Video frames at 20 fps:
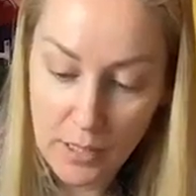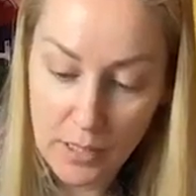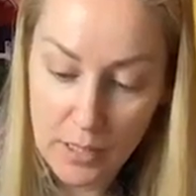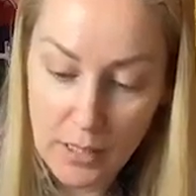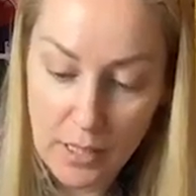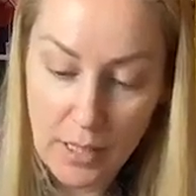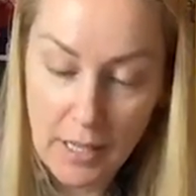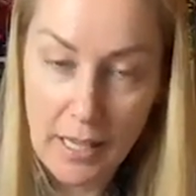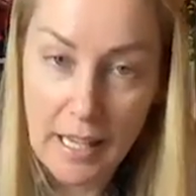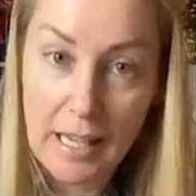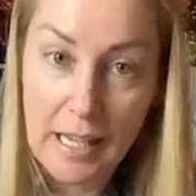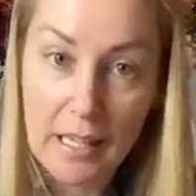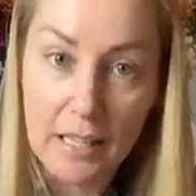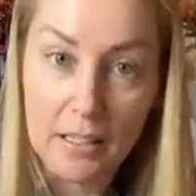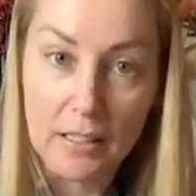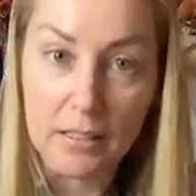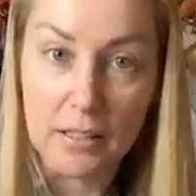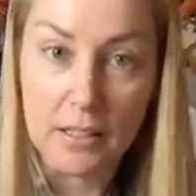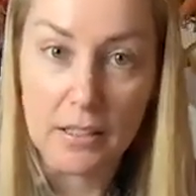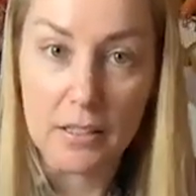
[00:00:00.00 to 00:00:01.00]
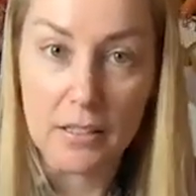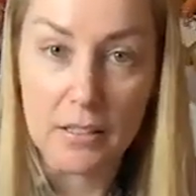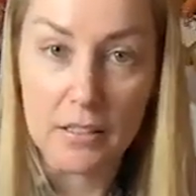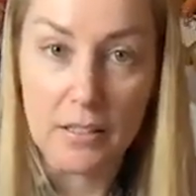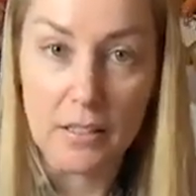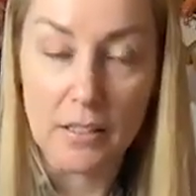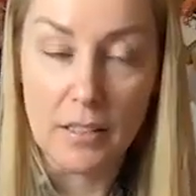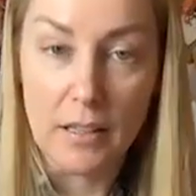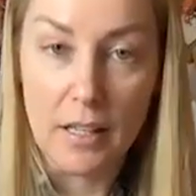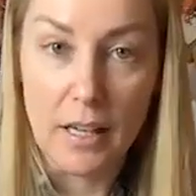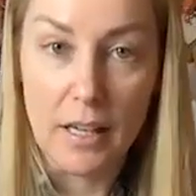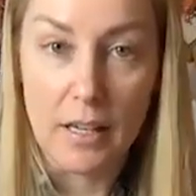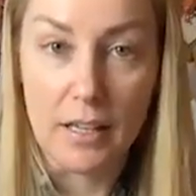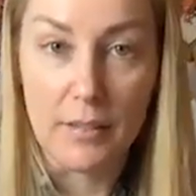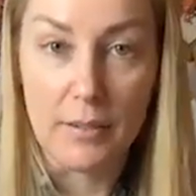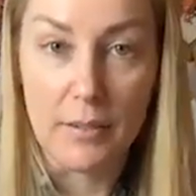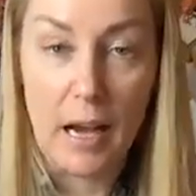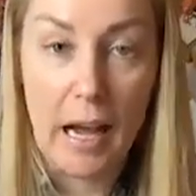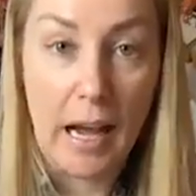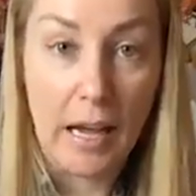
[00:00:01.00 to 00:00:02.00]
hand
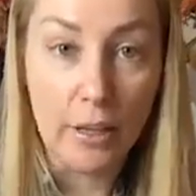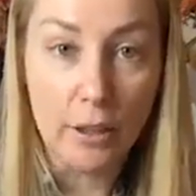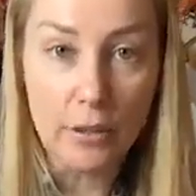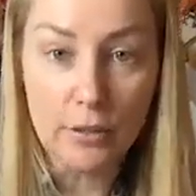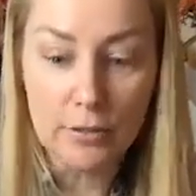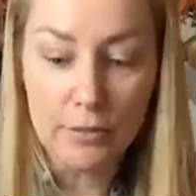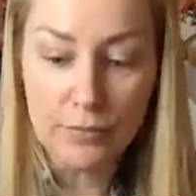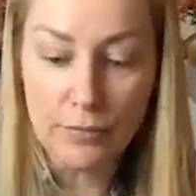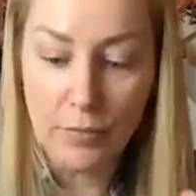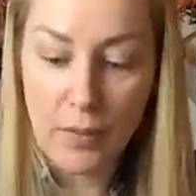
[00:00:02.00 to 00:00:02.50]
iron.